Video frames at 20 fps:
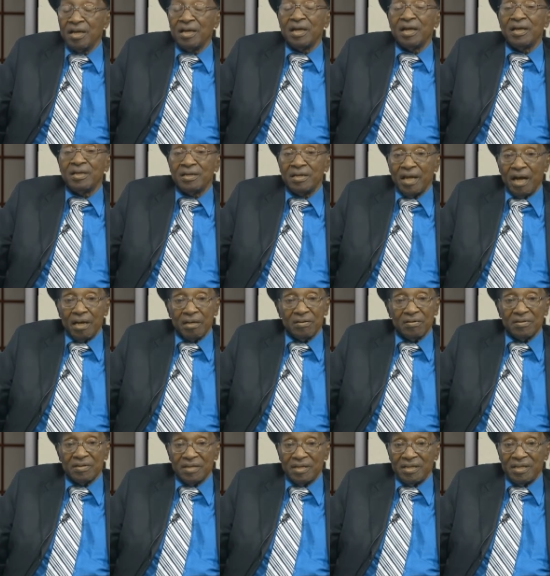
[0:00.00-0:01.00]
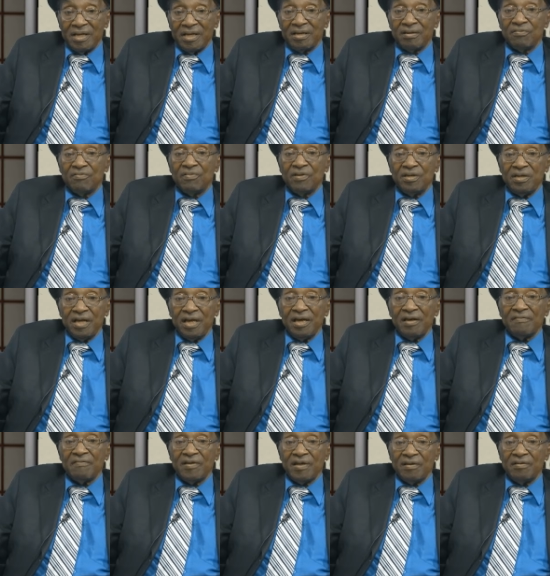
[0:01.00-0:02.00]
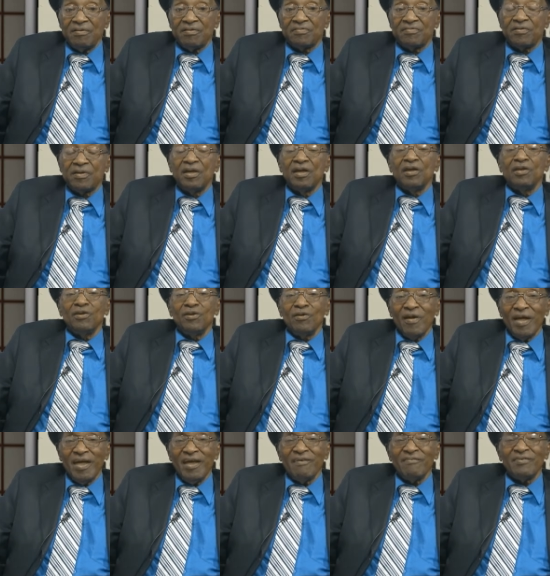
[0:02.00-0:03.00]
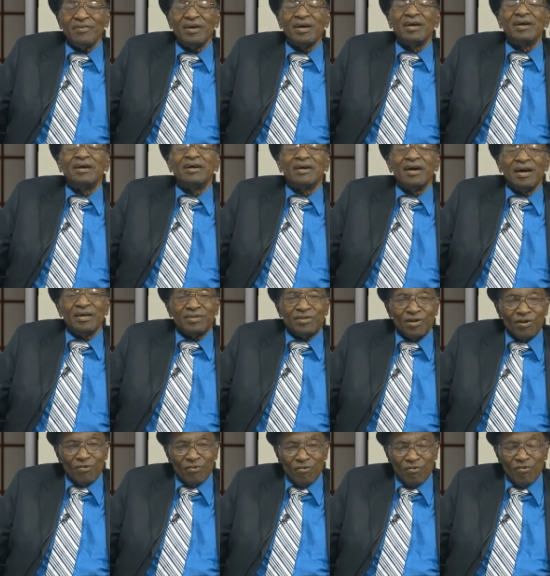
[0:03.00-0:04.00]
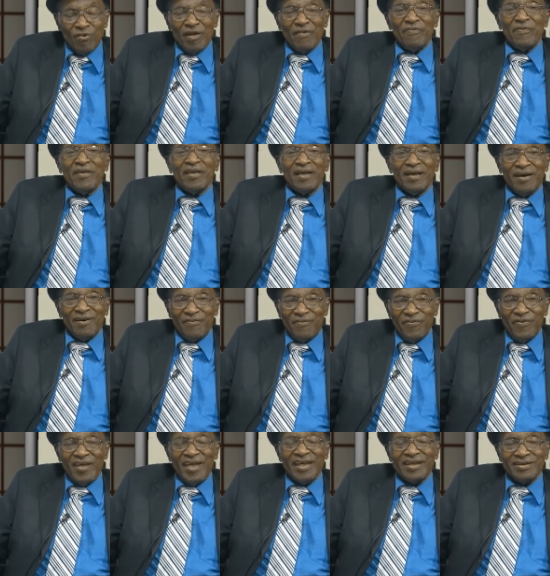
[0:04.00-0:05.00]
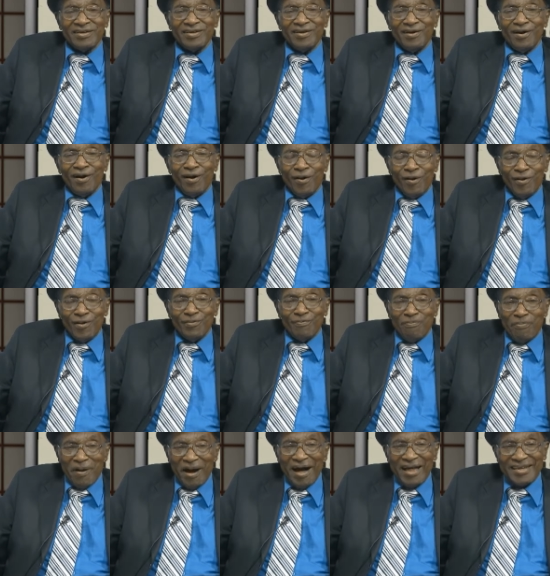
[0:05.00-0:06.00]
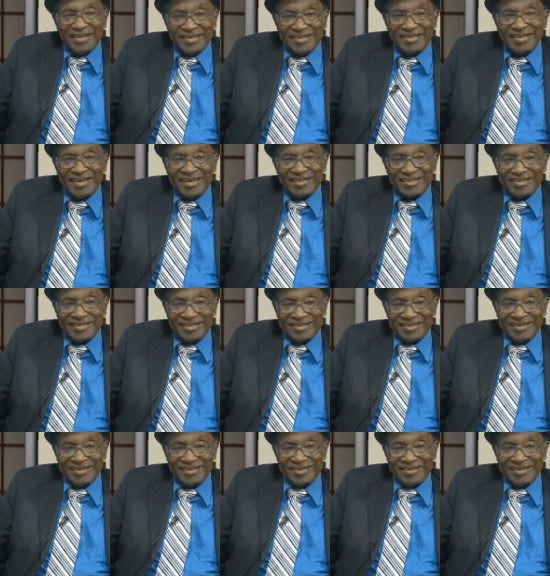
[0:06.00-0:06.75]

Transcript: And not only that, when you have industry, you have a terrific effect on politics.